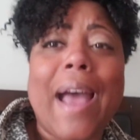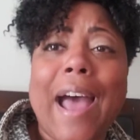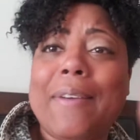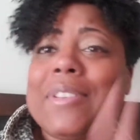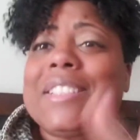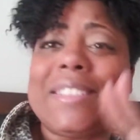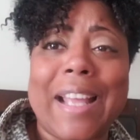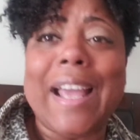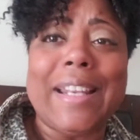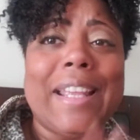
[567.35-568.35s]
I was
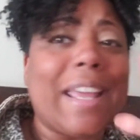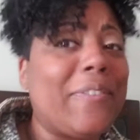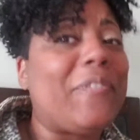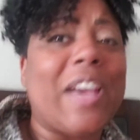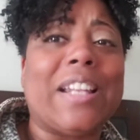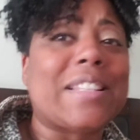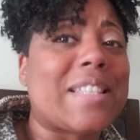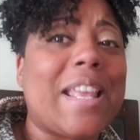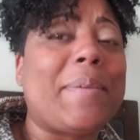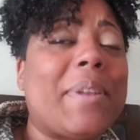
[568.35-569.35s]
standing and fell
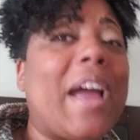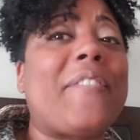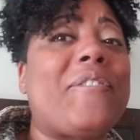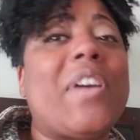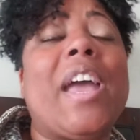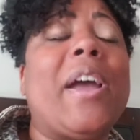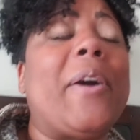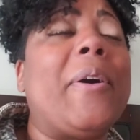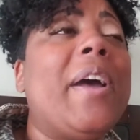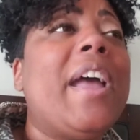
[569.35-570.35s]
asleep, and I
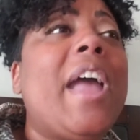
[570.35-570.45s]
fell.